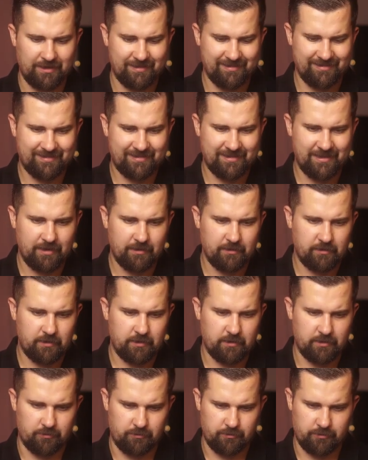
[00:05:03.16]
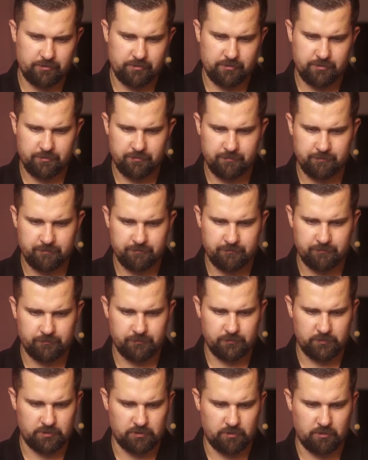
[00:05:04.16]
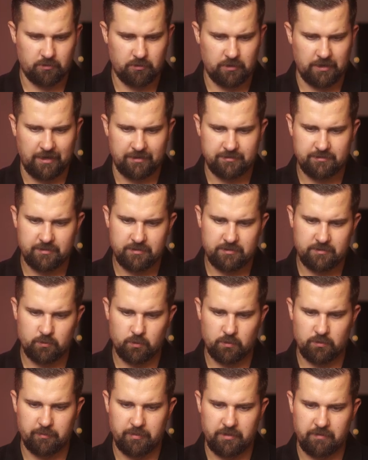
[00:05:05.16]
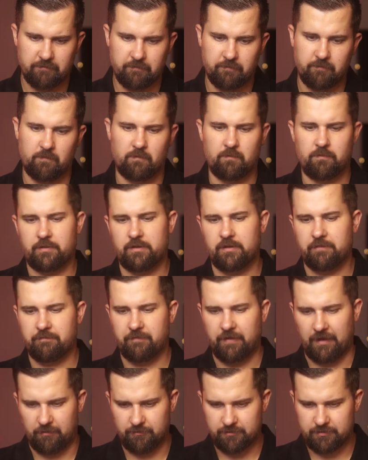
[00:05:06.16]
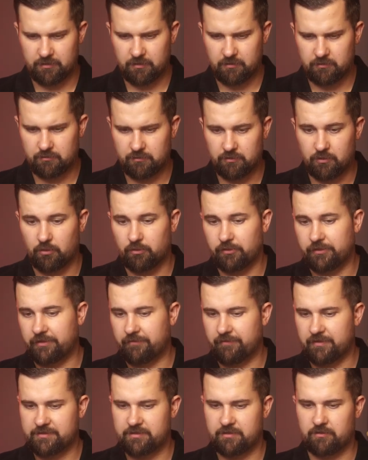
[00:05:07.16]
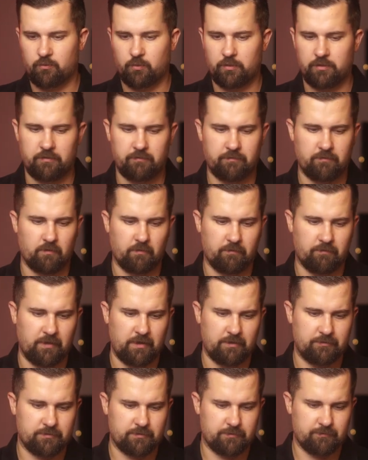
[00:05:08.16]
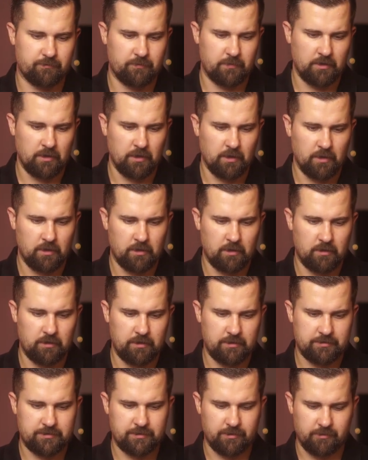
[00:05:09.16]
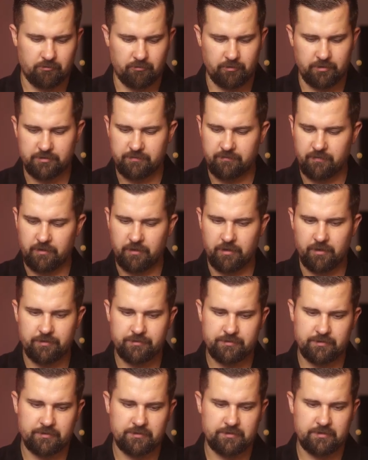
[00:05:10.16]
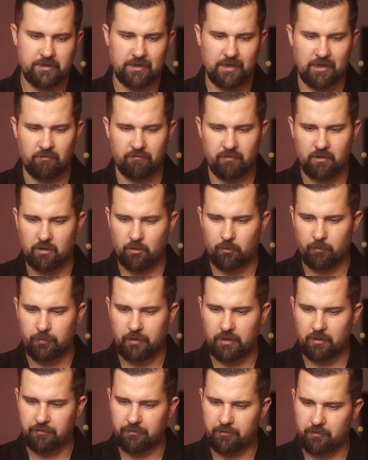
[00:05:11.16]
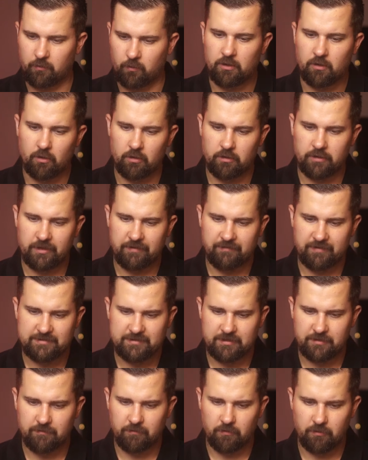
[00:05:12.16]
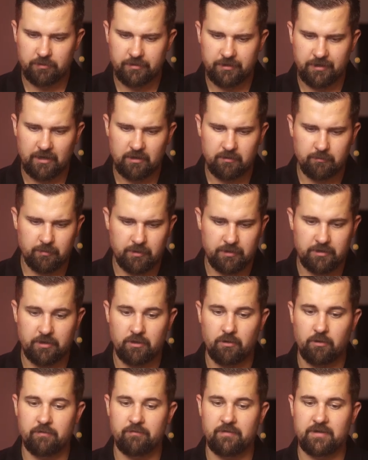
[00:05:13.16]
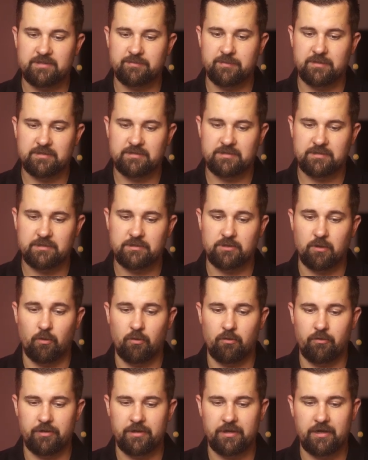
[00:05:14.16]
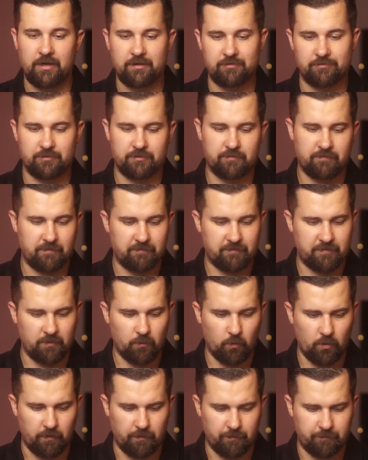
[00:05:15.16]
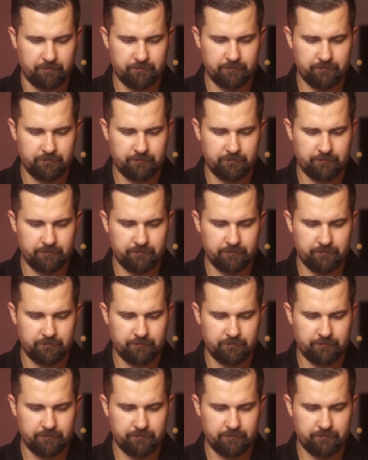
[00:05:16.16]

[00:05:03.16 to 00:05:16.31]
in 10 years, your assets would be 40,000. You only invested 24,000. Let's increase the years and see how the compounding. You only invested 48, but your investments is already 151.